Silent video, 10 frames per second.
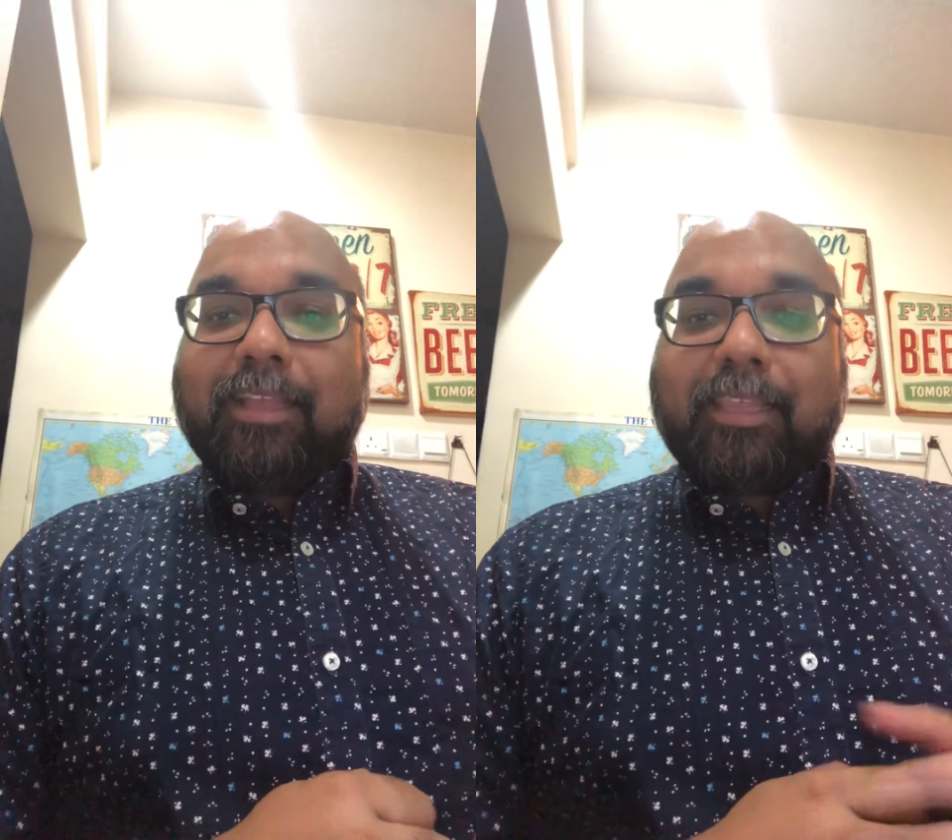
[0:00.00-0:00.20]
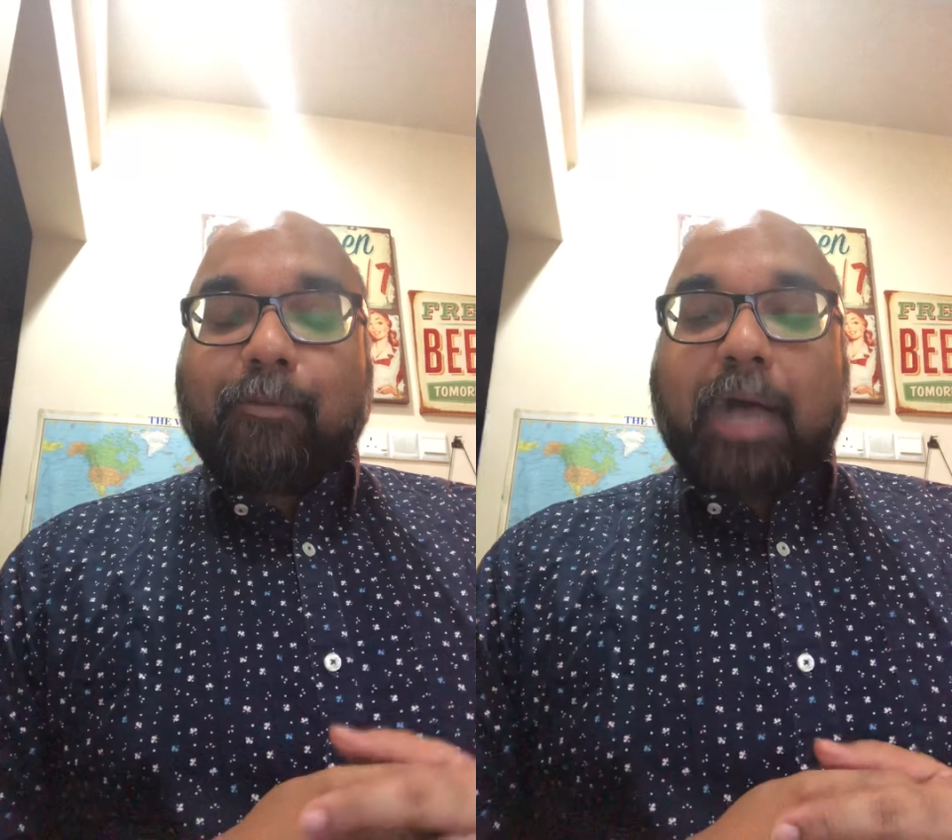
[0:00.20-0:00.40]

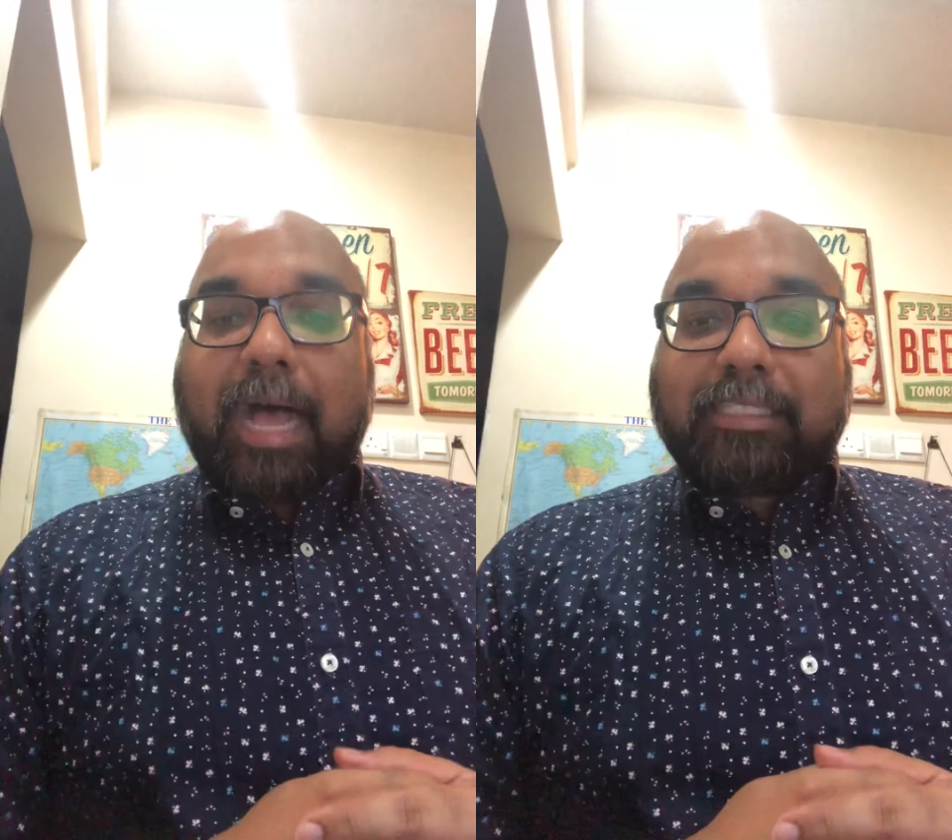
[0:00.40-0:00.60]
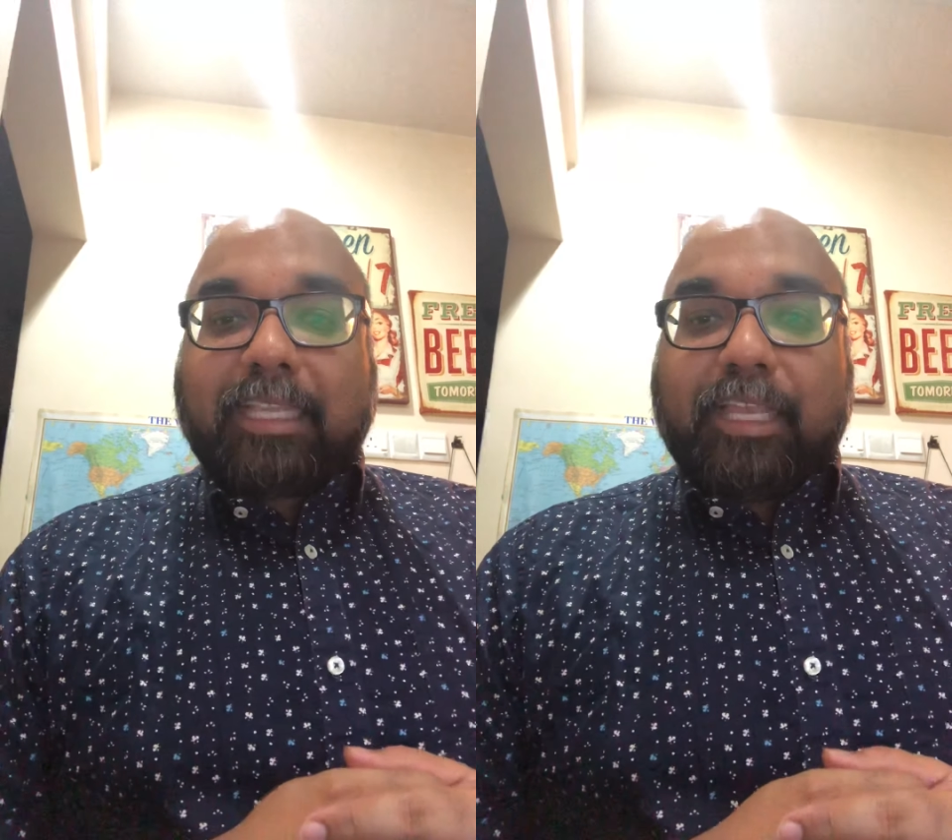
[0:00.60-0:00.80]
were
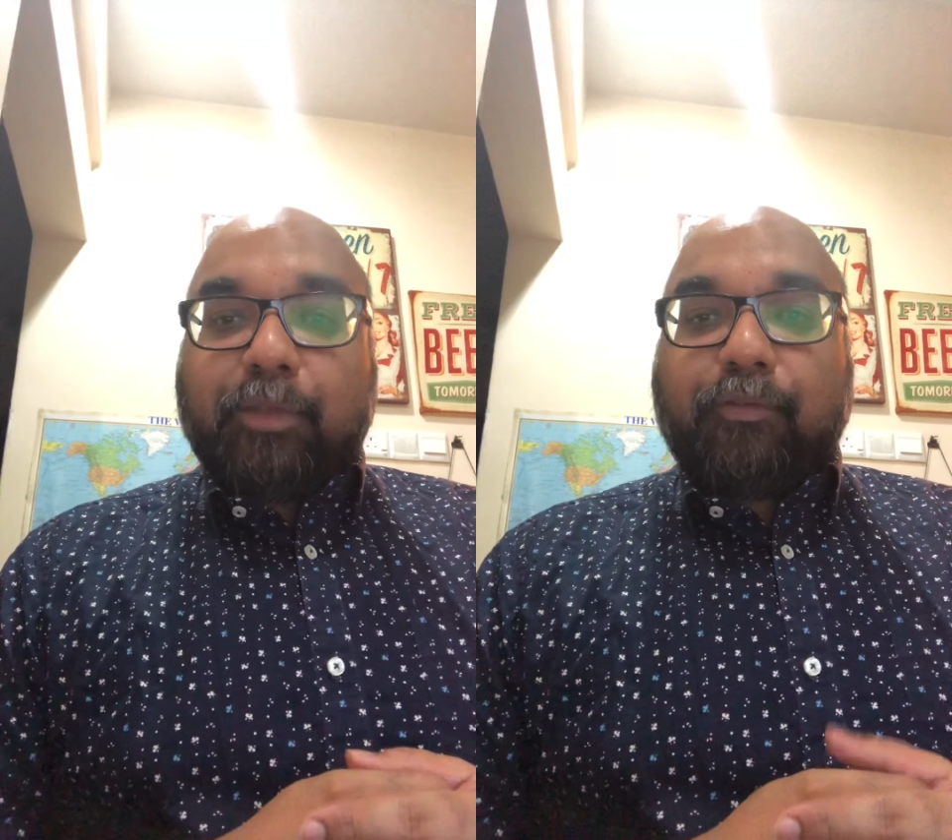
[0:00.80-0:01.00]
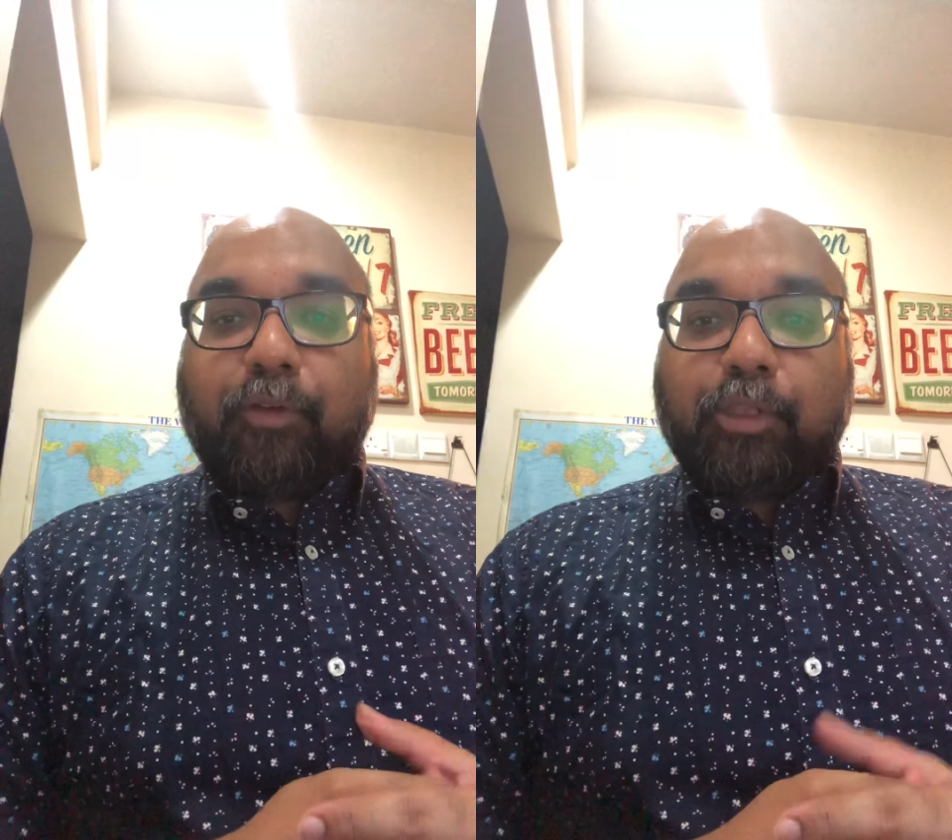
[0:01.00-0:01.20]
asking
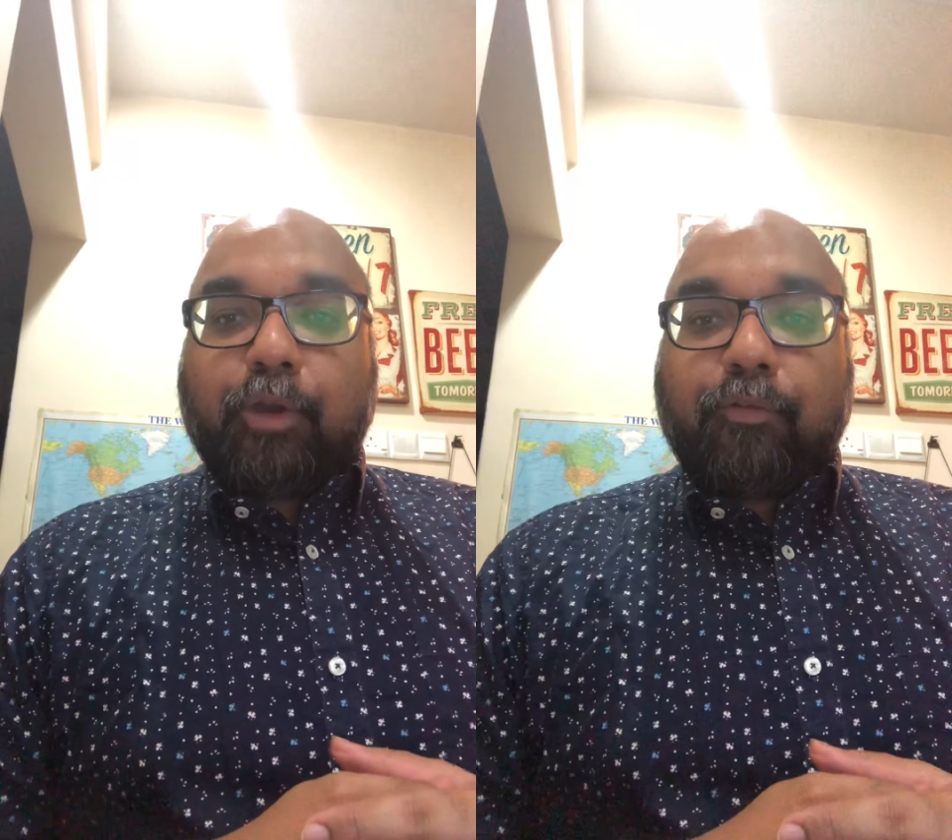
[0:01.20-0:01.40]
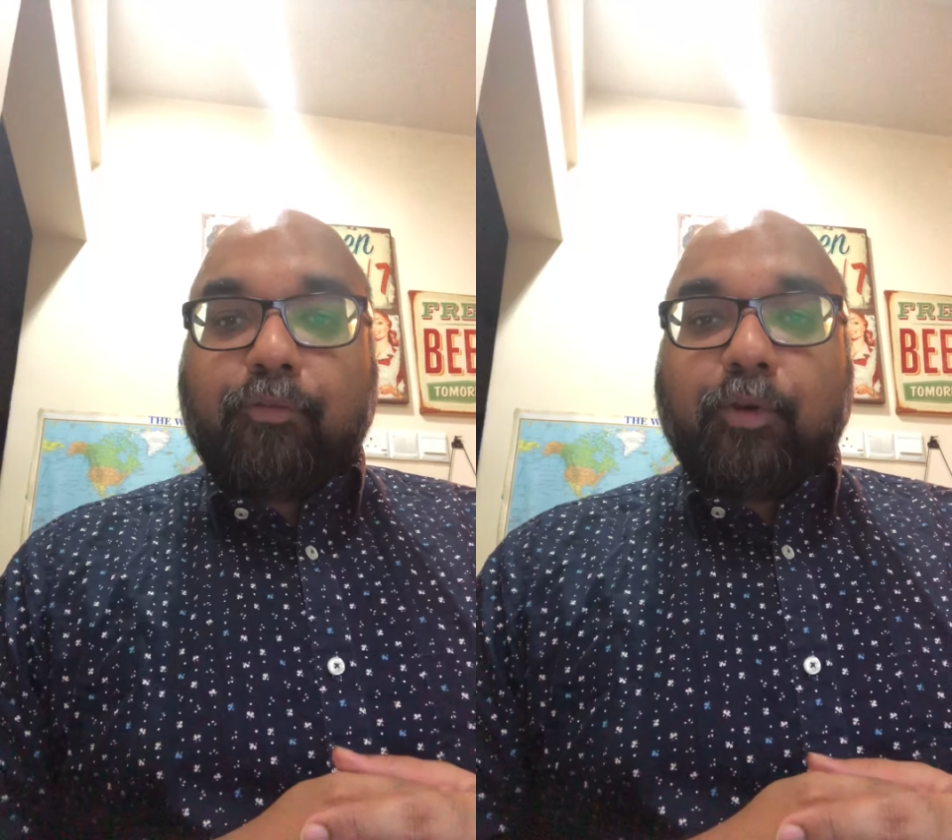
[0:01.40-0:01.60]
you for
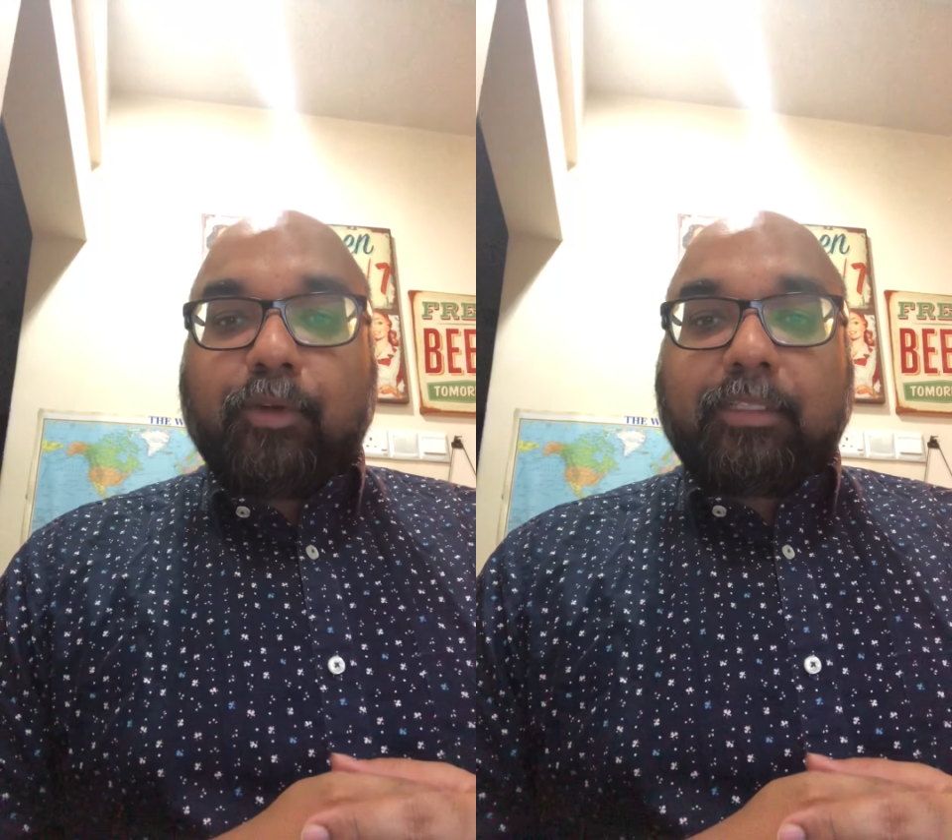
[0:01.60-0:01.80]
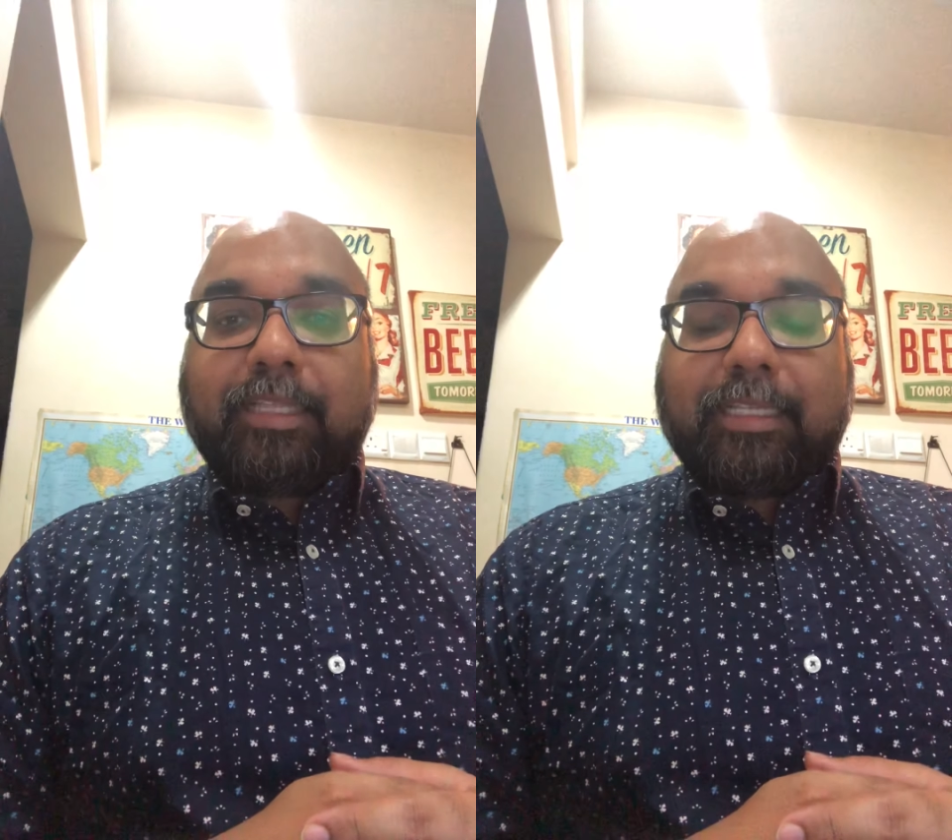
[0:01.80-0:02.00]
your vote,